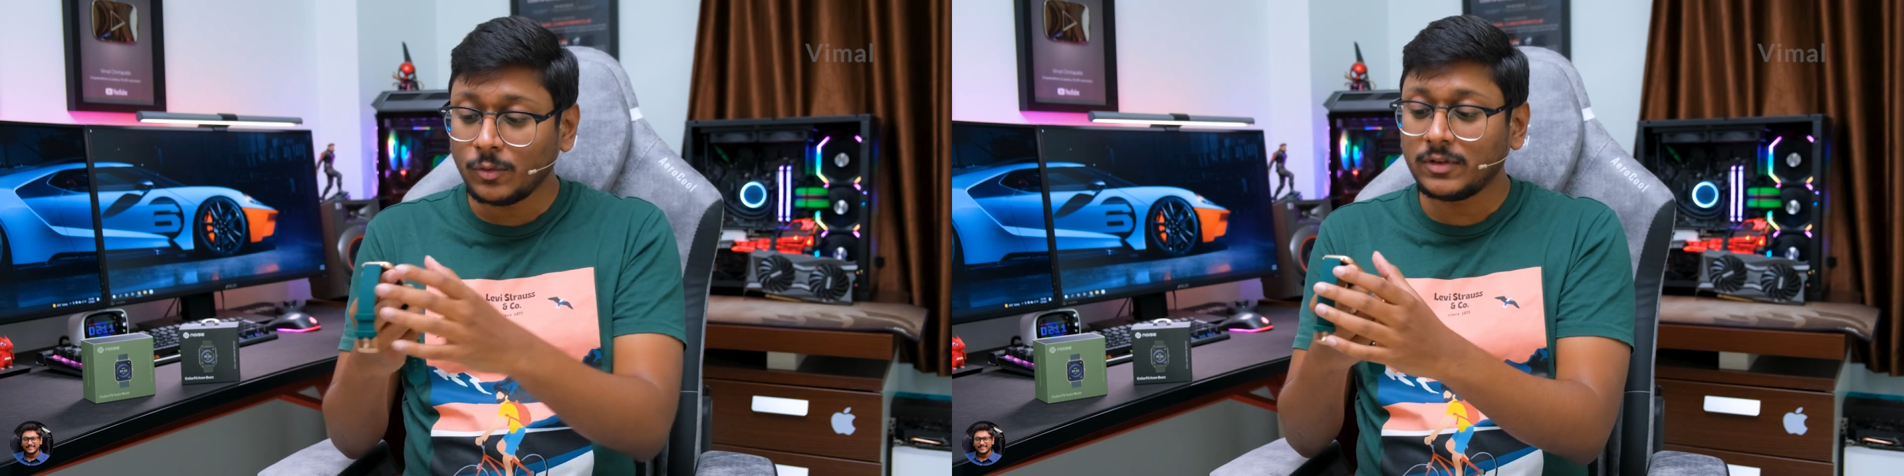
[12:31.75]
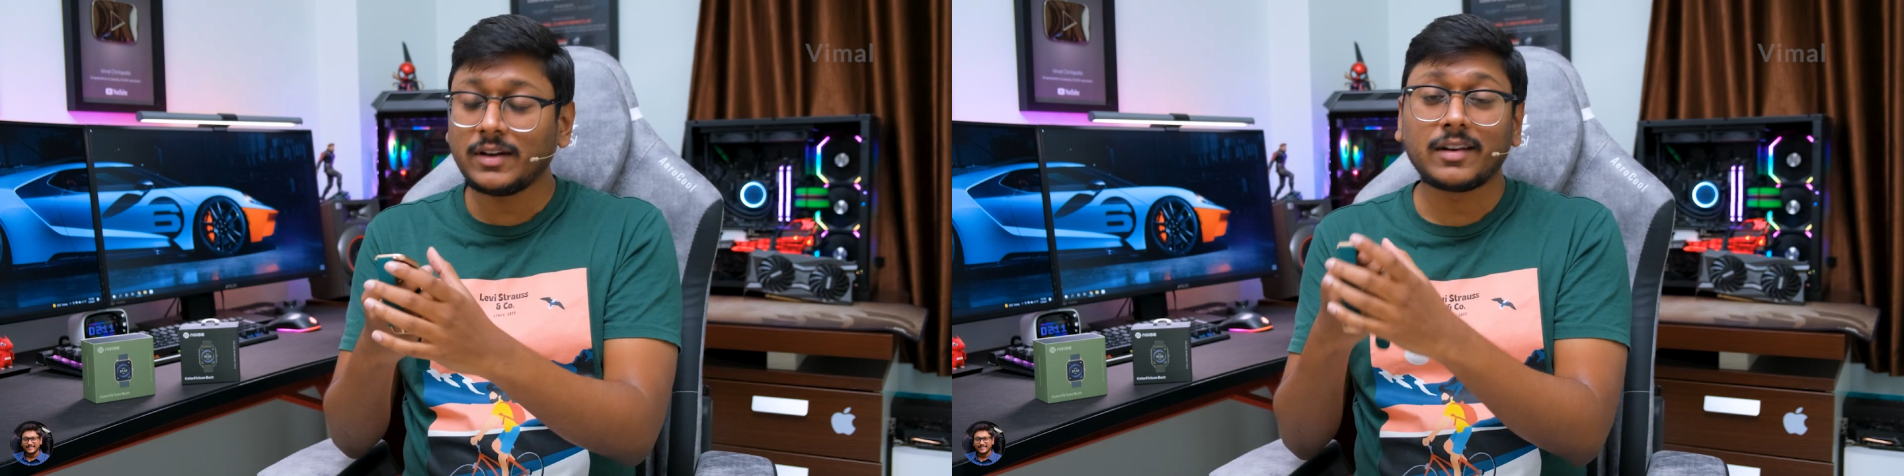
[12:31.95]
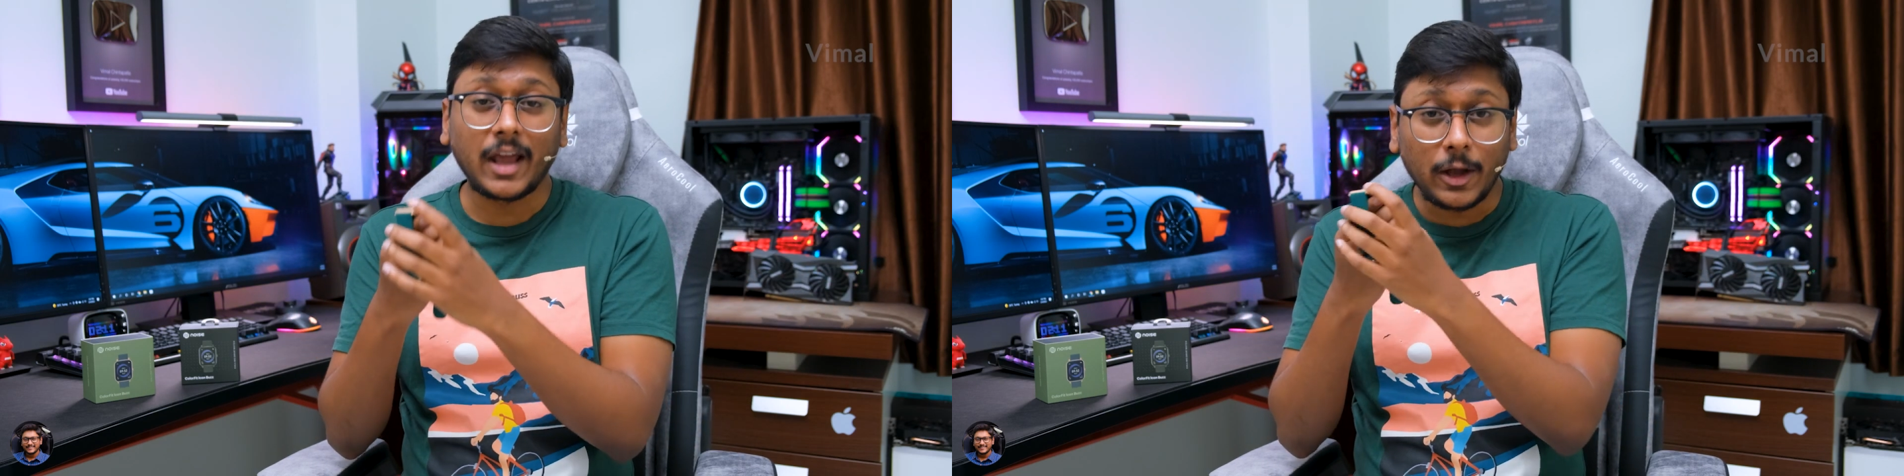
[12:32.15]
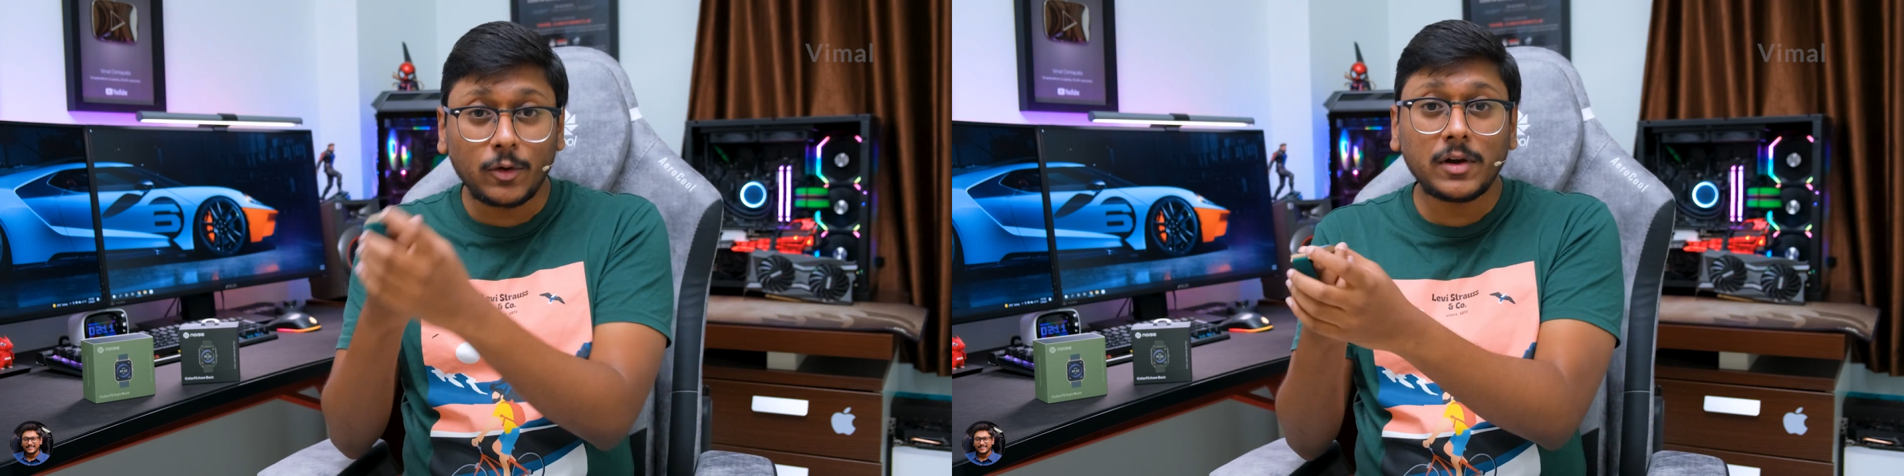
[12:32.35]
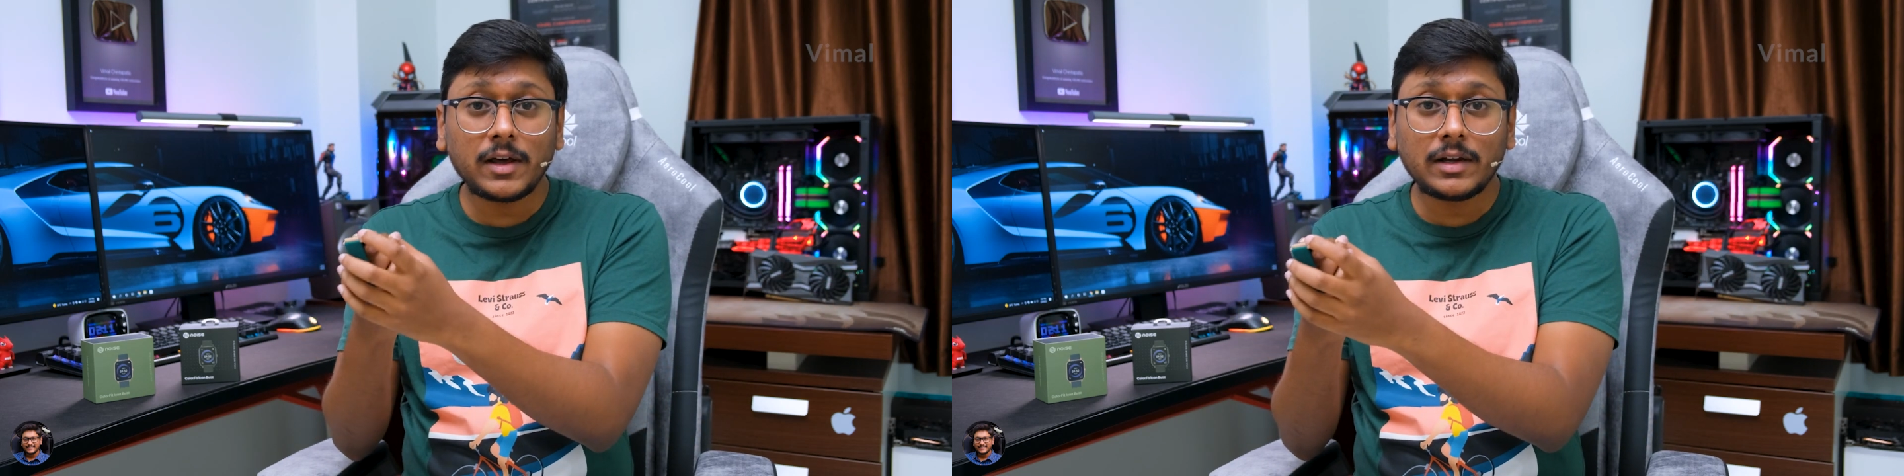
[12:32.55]
use it
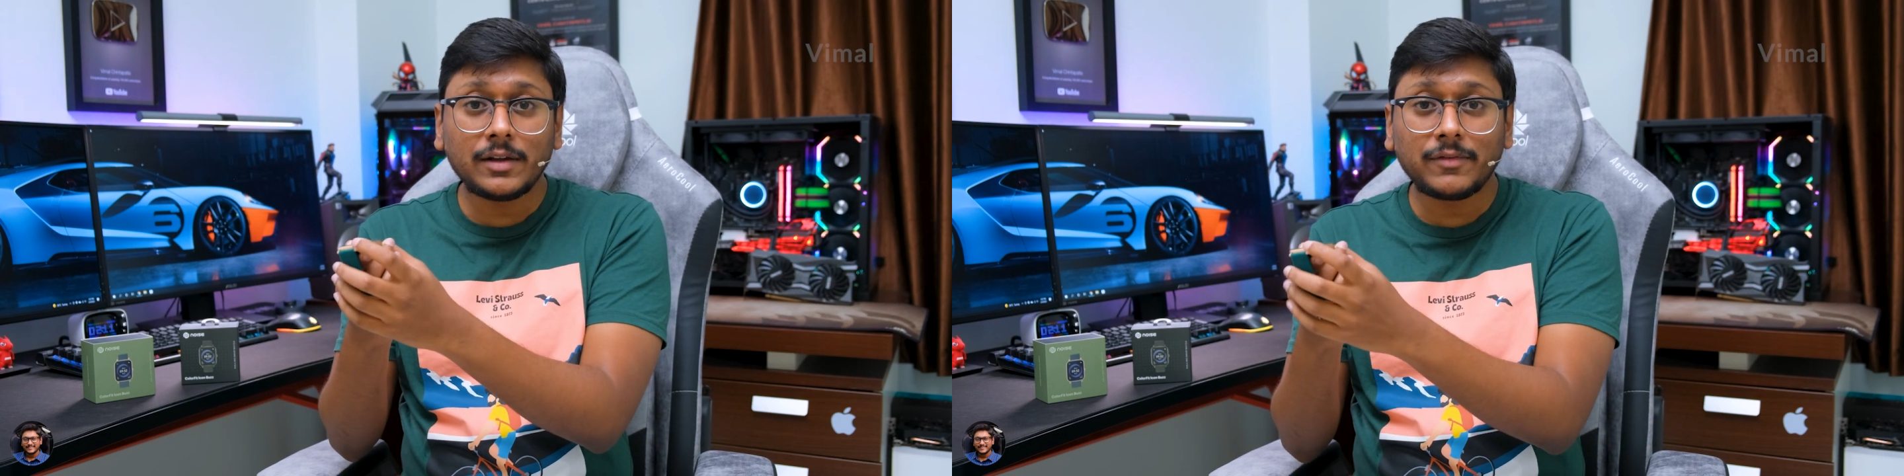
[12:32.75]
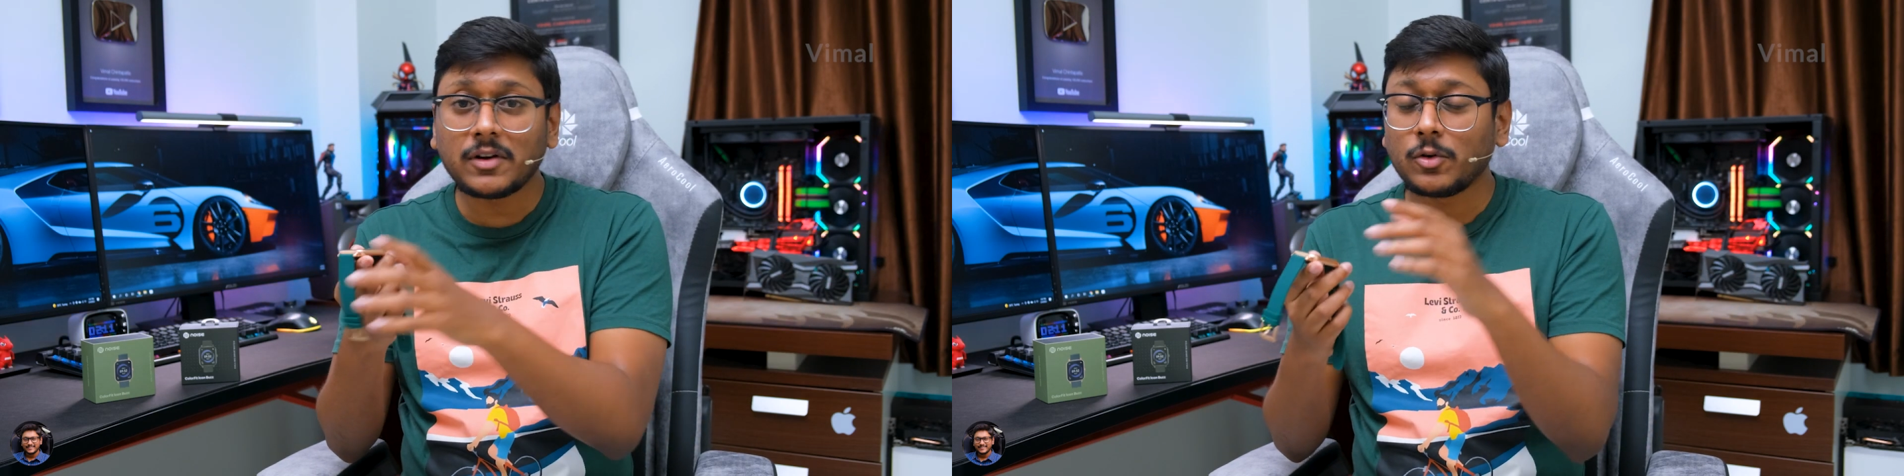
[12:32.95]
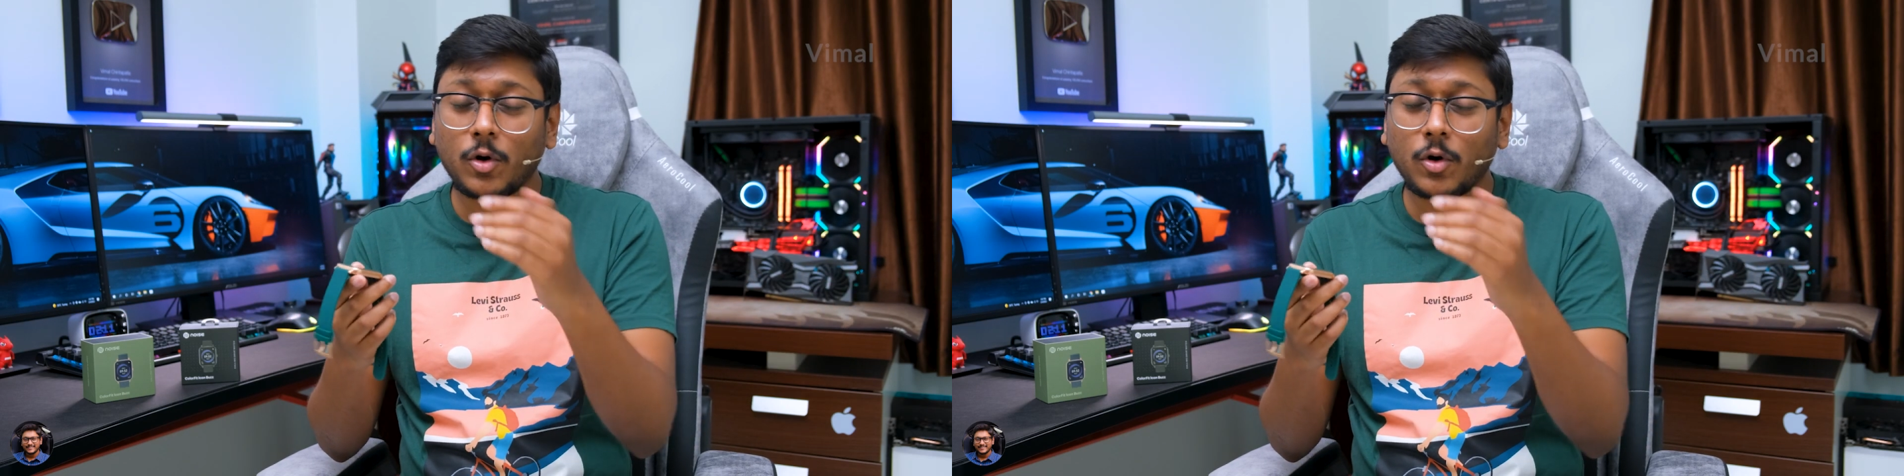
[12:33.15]
regularly for